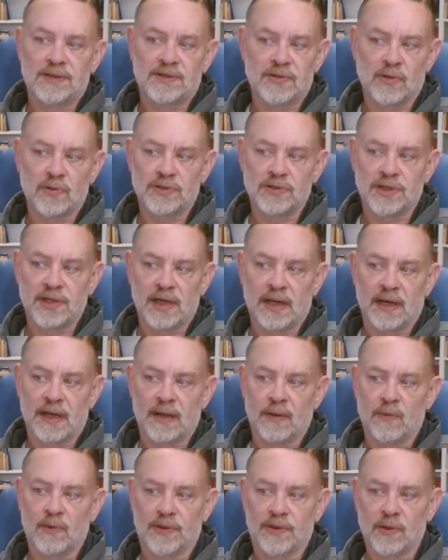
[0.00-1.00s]

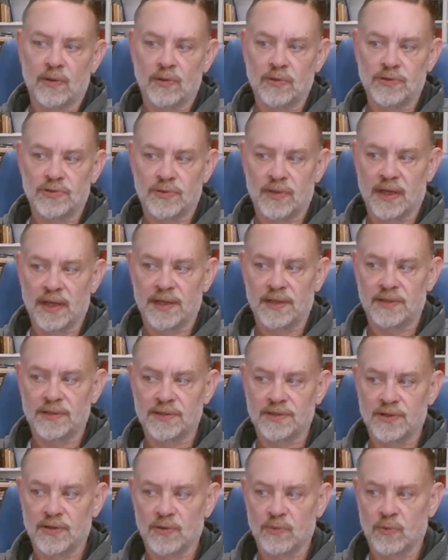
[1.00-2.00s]
associating with those
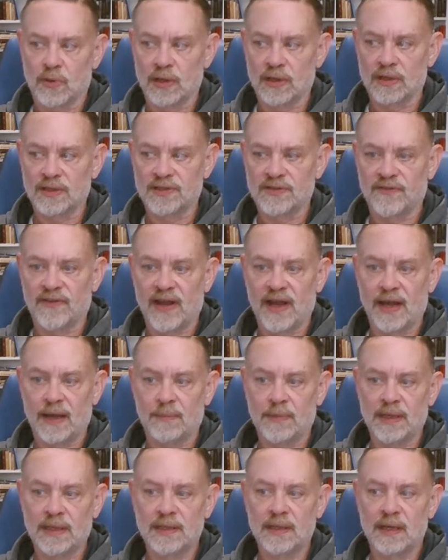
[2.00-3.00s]
writers the works of
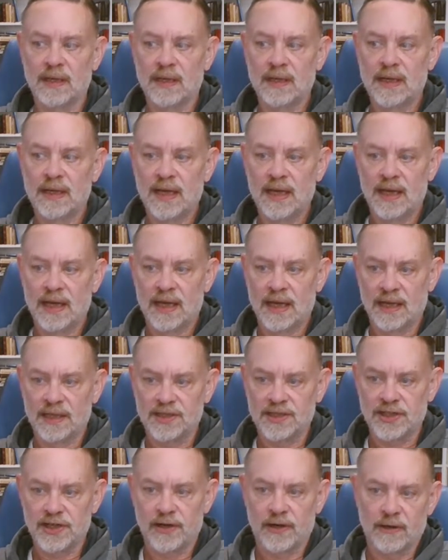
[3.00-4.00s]
Hammond
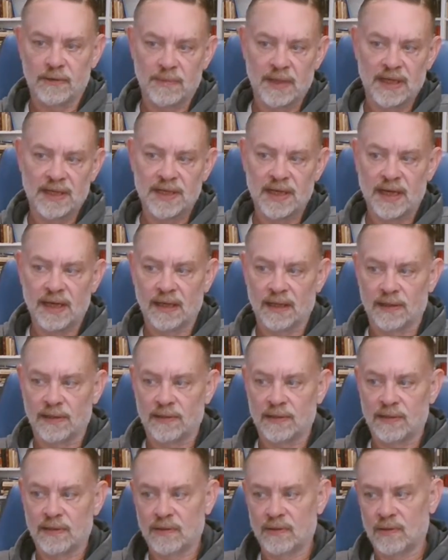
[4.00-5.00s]
and Jeremy
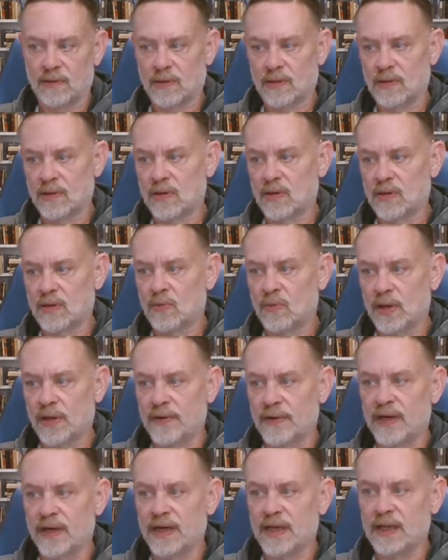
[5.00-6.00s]
Taylor,
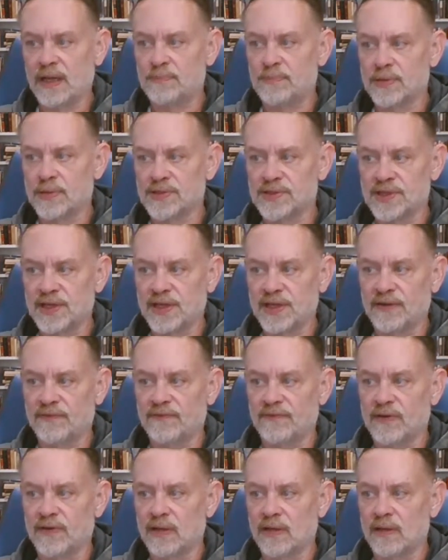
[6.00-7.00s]
wherein he
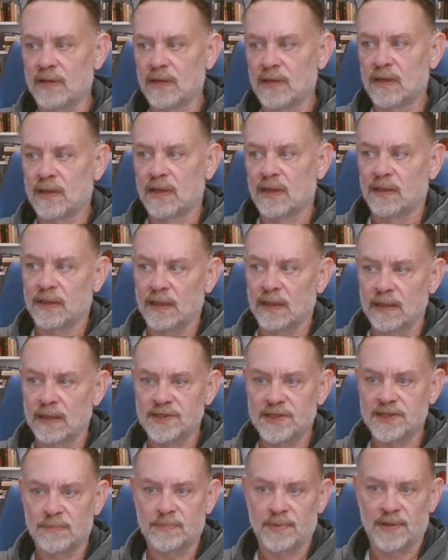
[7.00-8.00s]
perceived
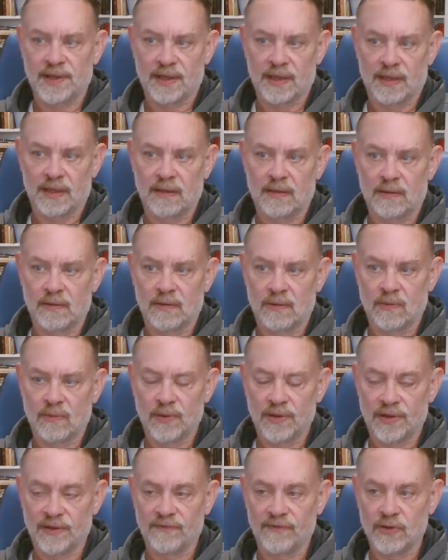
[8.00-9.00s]
little sympathy
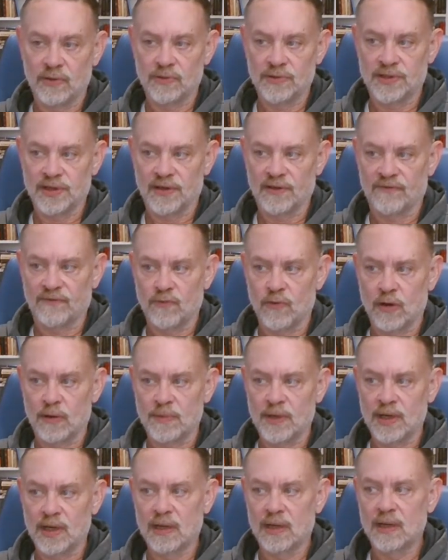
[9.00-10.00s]
with the views of the
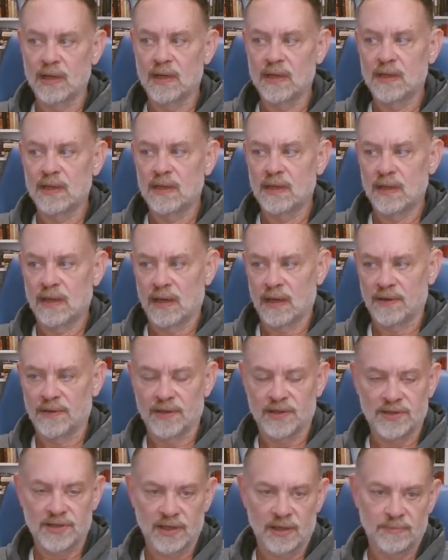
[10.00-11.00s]
former
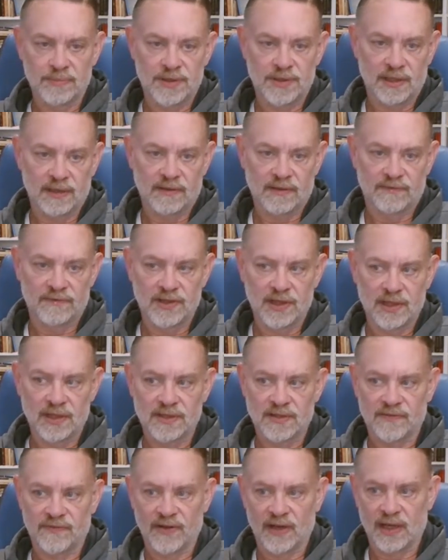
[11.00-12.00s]
on the subject of
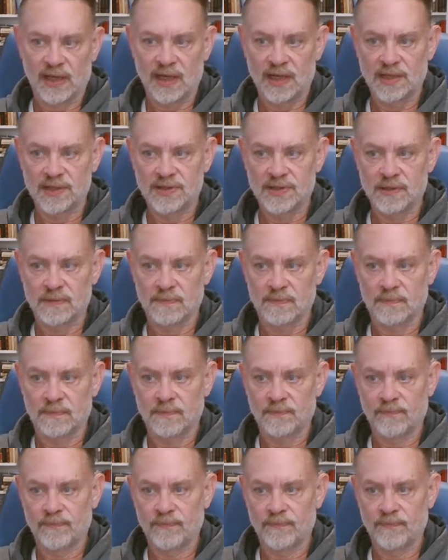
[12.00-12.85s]
justification.